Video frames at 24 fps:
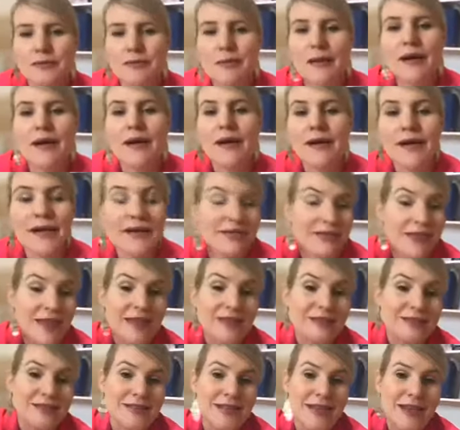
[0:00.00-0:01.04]
mark at that
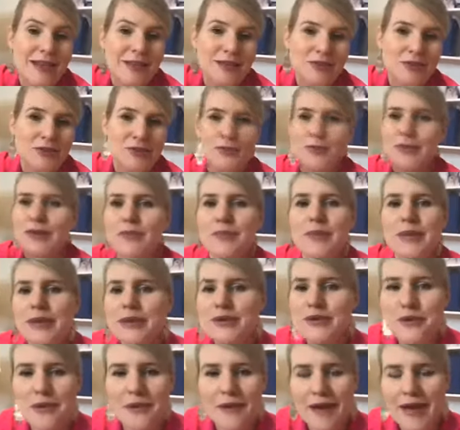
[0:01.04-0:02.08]
stage would have been
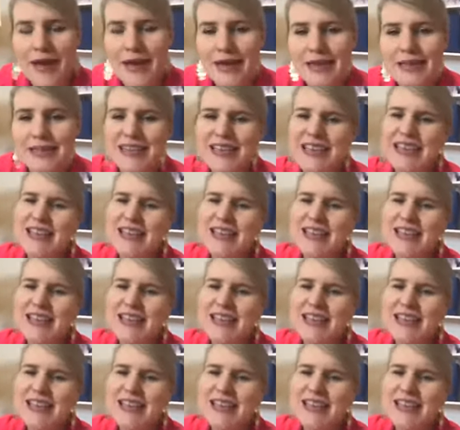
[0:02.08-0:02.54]
great.